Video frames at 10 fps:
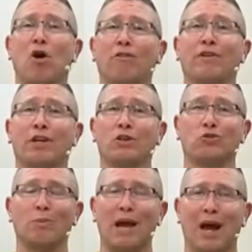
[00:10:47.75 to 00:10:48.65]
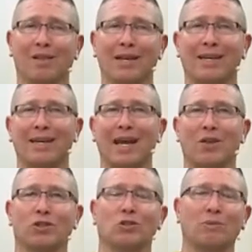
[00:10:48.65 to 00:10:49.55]
All the videos will be hot linked
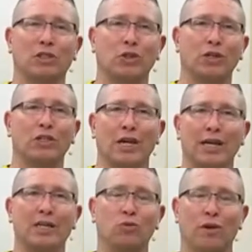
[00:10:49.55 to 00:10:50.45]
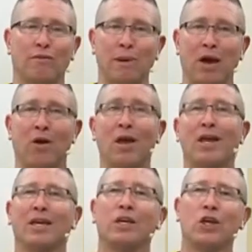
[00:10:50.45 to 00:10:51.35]
together, so be sure to check each one of them out.
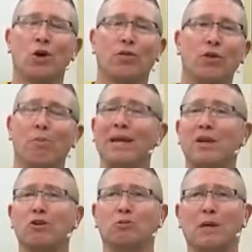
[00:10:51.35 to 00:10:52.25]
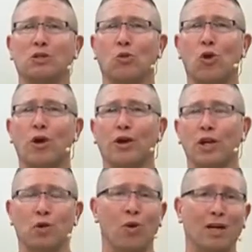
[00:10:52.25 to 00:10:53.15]
They'll be in no special order.
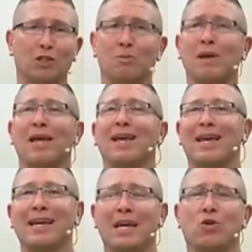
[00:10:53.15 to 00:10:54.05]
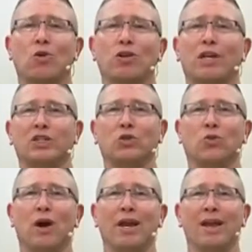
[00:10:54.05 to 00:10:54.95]
You can watch them in any order that you
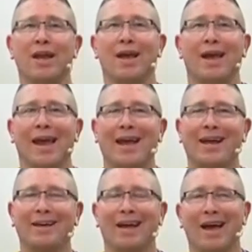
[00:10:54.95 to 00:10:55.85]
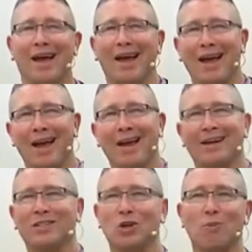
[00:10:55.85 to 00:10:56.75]
want, and
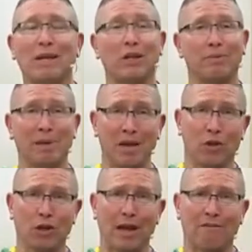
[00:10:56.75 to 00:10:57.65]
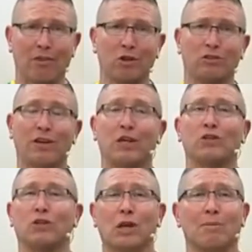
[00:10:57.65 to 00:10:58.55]
so be on the lookout for those
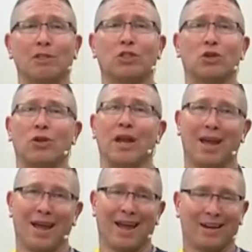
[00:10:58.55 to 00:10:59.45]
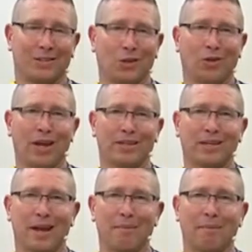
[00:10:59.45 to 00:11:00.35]
videos. They're coming soon, and until next
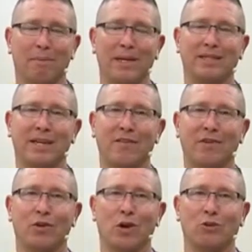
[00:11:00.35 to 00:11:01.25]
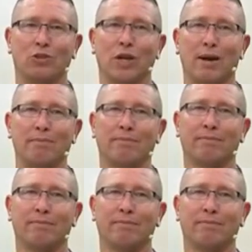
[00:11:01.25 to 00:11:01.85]
time, be safe in your own shop.